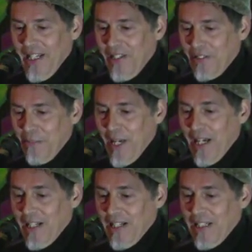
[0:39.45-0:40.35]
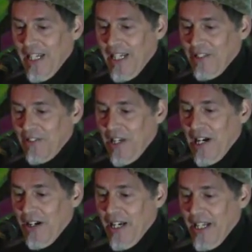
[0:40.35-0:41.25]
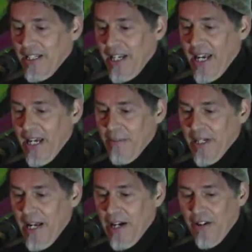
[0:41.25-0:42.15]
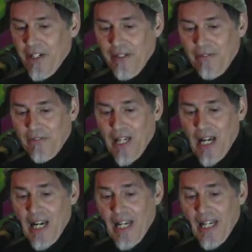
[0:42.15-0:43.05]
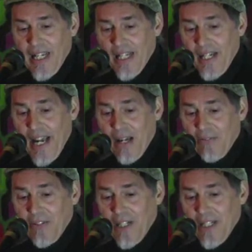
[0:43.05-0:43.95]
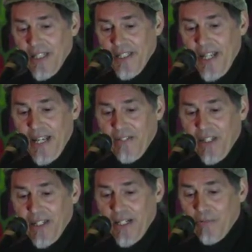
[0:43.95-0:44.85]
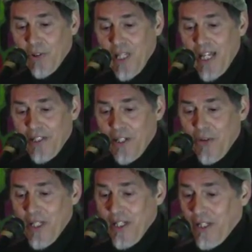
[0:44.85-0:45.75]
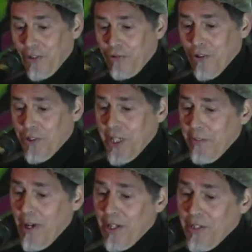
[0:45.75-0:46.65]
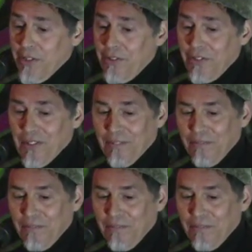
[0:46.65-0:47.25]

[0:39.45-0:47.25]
Isabel and Sarah and Deb and Aaron and Fly and Alpha and David and Rolando and the Castrucci brothers,